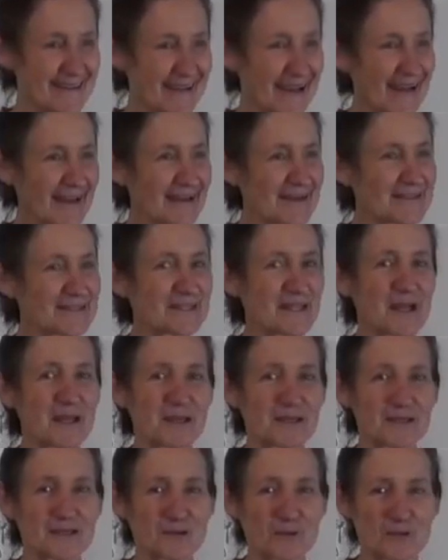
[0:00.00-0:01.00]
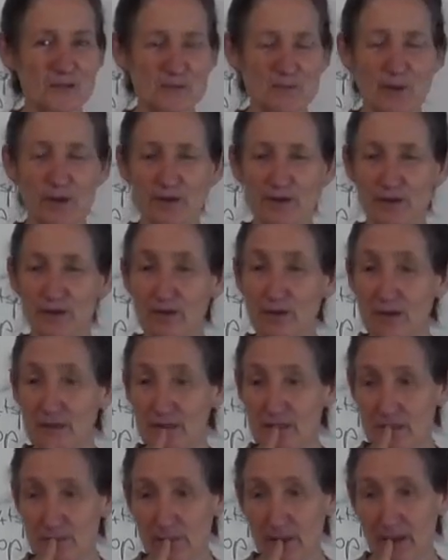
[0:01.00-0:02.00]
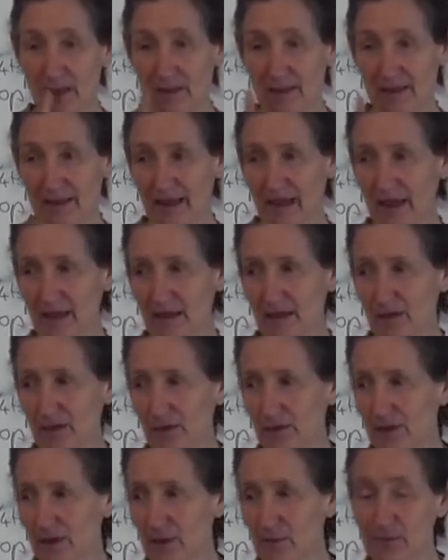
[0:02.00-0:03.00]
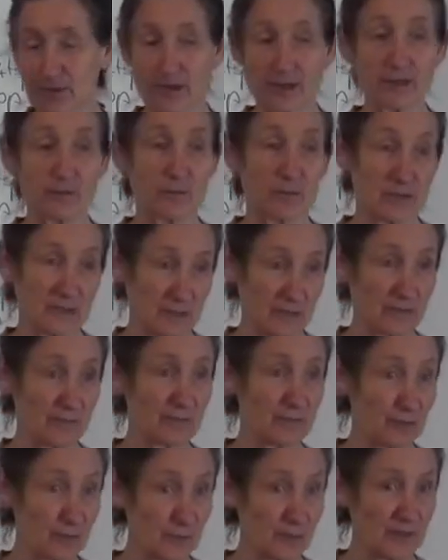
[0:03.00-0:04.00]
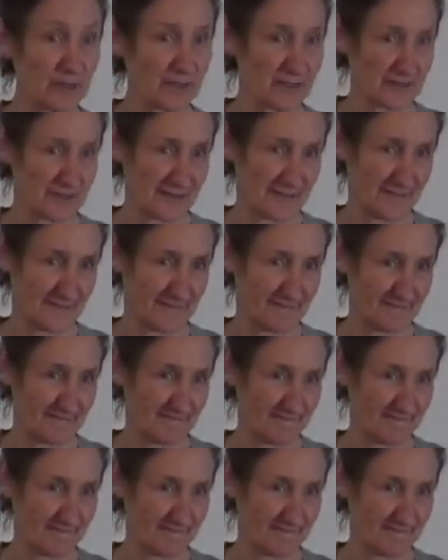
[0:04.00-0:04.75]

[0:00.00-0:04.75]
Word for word: the garlic's going into his body. You can smell the garlic on their breath within a few minutes.